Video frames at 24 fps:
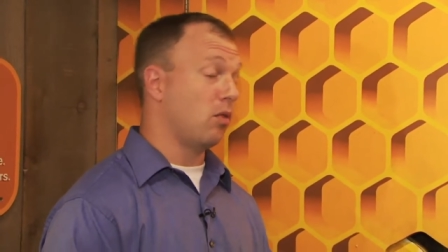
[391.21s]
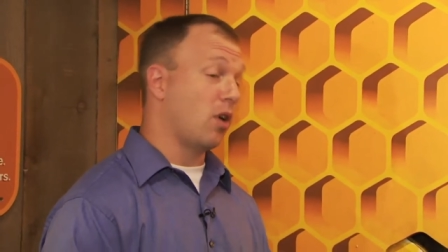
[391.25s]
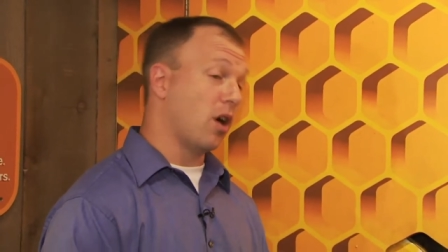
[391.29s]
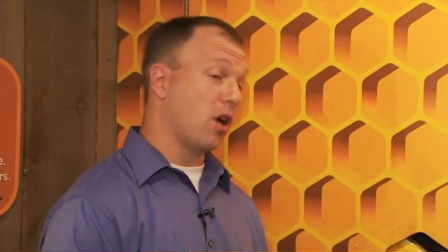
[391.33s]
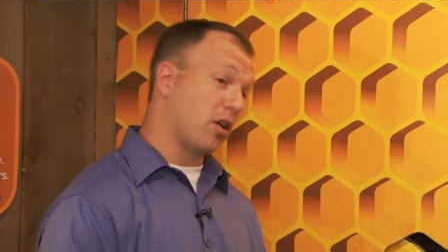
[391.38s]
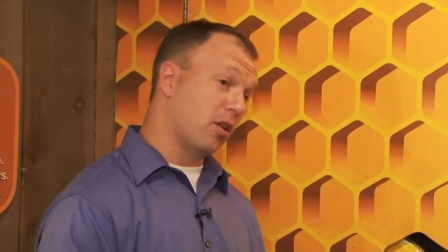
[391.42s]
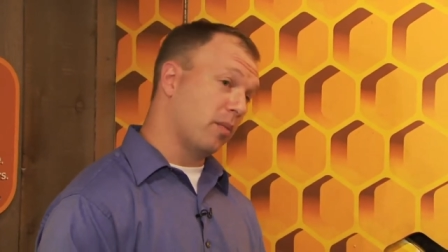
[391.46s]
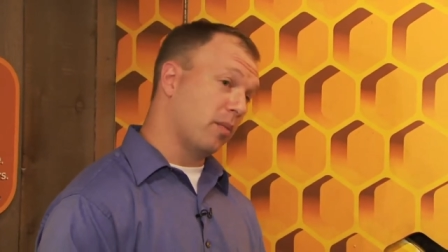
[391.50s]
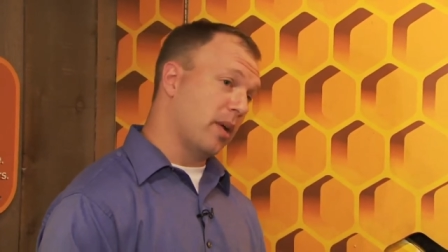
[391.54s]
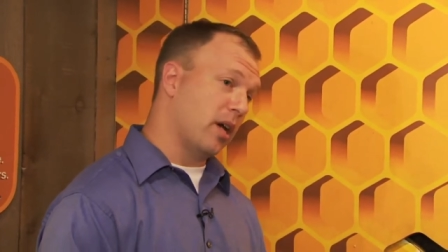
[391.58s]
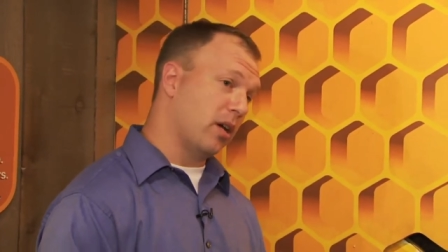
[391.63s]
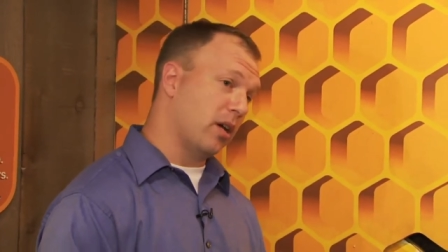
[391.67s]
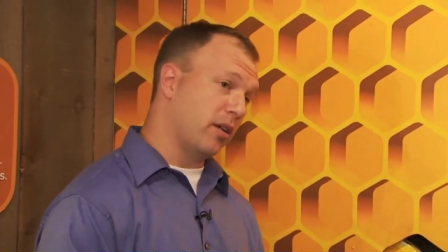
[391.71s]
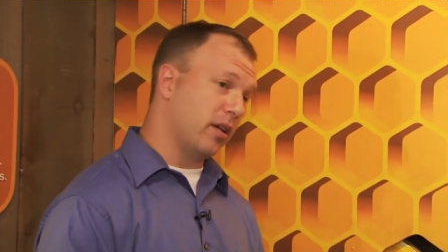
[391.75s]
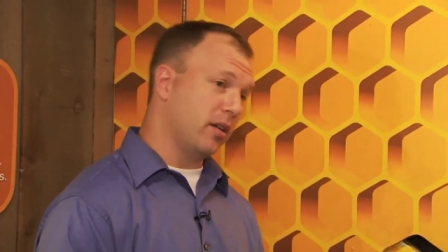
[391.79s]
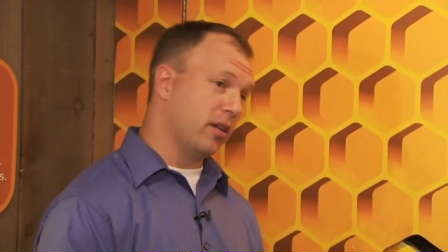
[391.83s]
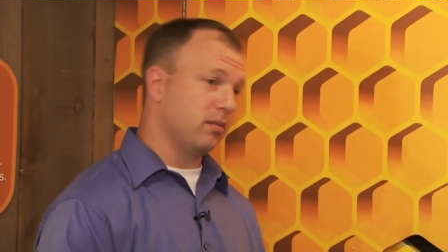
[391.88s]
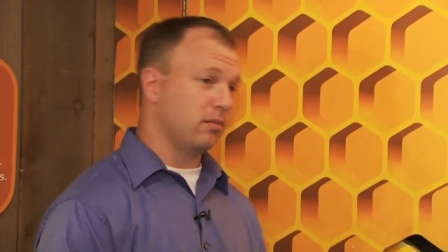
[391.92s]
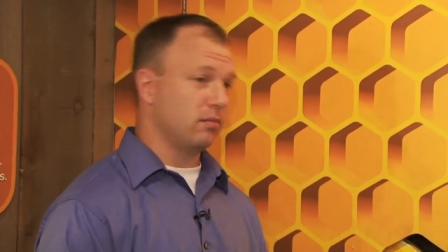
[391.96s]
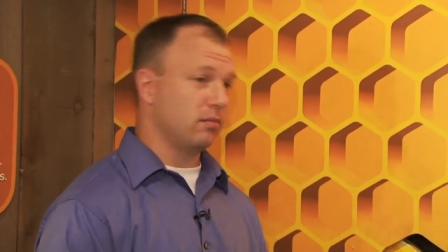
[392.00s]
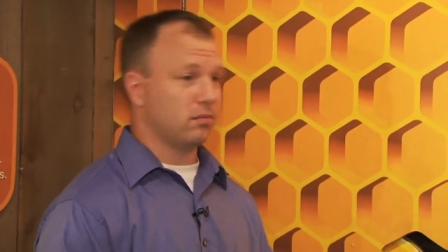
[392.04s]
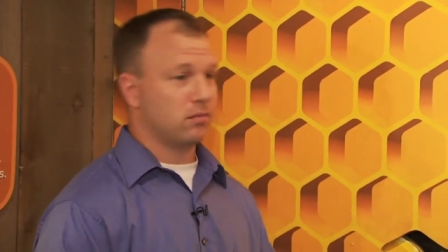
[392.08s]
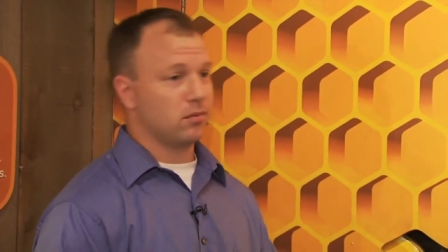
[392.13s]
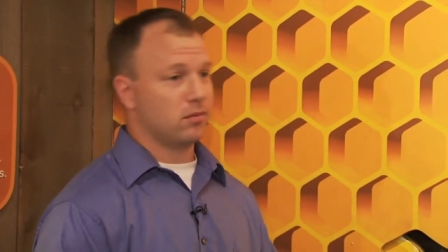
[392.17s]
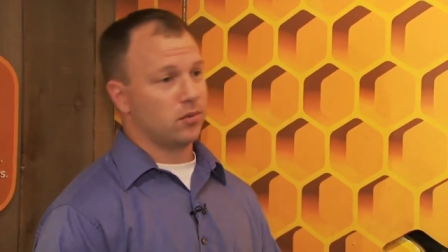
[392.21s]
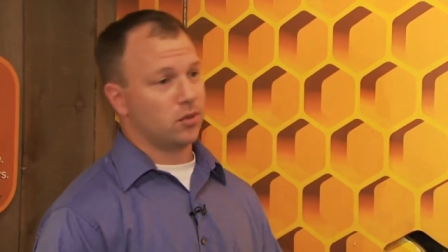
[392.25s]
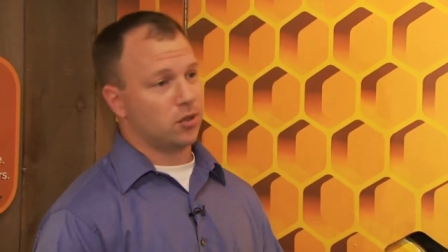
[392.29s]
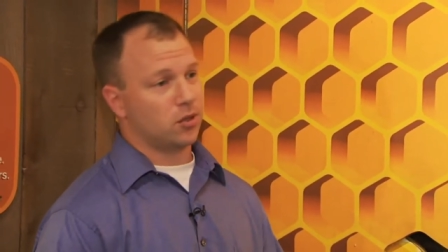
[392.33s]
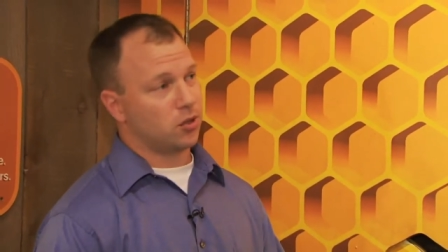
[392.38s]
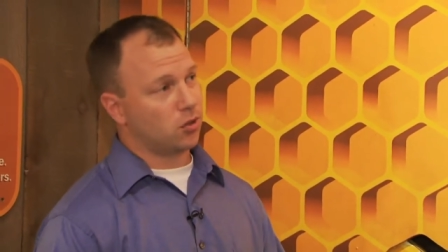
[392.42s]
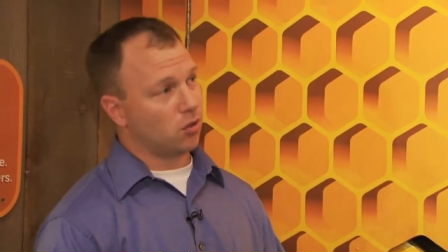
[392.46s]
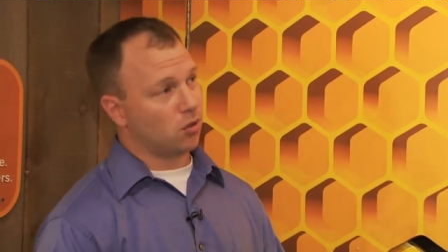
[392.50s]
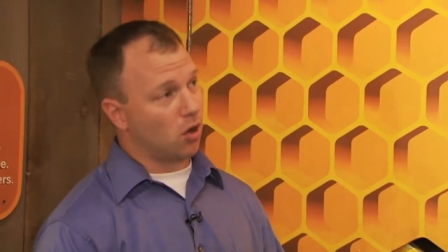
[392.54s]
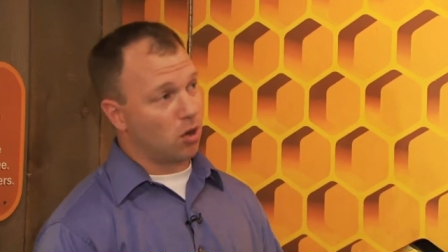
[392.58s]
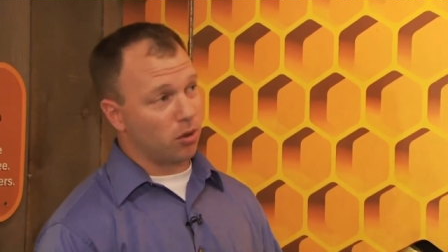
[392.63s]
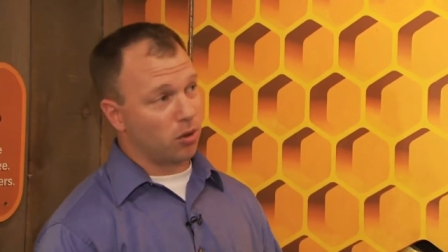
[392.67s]
watermelon, good food.
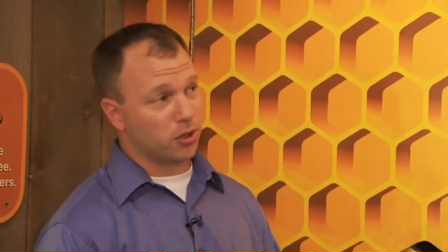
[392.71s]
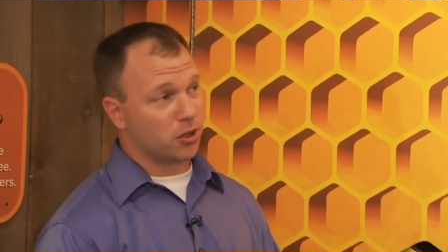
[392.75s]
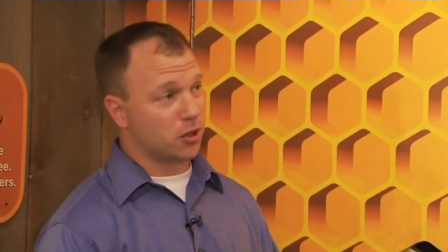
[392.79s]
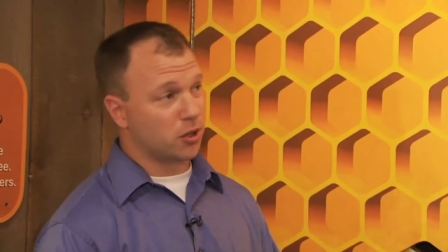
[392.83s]
All the